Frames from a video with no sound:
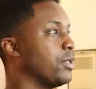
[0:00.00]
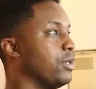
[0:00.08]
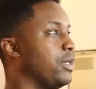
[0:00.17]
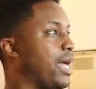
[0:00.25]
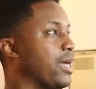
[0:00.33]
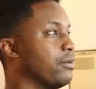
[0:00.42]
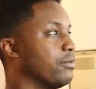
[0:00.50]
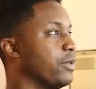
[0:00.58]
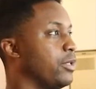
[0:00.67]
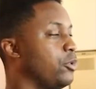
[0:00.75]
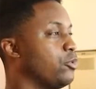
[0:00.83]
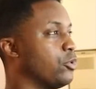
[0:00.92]
You have
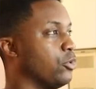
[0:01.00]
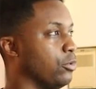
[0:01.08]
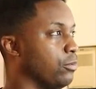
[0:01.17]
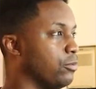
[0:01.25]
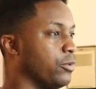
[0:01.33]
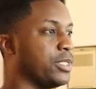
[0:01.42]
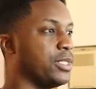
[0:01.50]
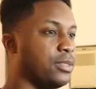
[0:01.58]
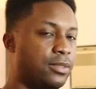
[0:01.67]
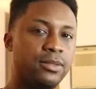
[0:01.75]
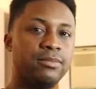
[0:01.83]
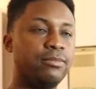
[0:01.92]
YouTube, which
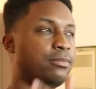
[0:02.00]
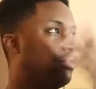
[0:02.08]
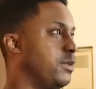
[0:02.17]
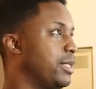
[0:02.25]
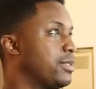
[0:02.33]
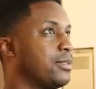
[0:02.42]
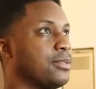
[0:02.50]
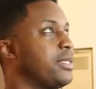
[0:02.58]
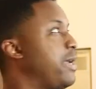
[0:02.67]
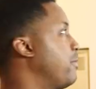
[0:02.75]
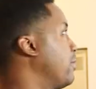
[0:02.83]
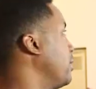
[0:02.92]
is
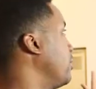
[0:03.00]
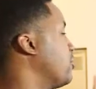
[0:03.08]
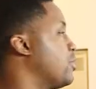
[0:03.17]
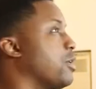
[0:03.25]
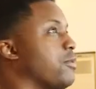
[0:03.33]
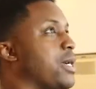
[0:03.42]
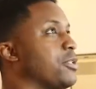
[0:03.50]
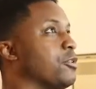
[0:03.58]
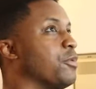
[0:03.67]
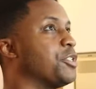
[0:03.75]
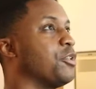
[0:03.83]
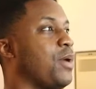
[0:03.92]
everything you see around you,
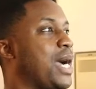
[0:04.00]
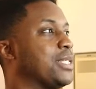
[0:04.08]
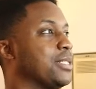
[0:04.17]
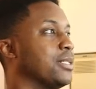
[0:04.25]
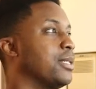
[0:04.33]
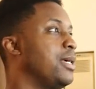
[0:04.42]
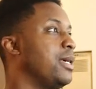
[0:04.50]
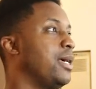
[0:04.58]
what you're watching.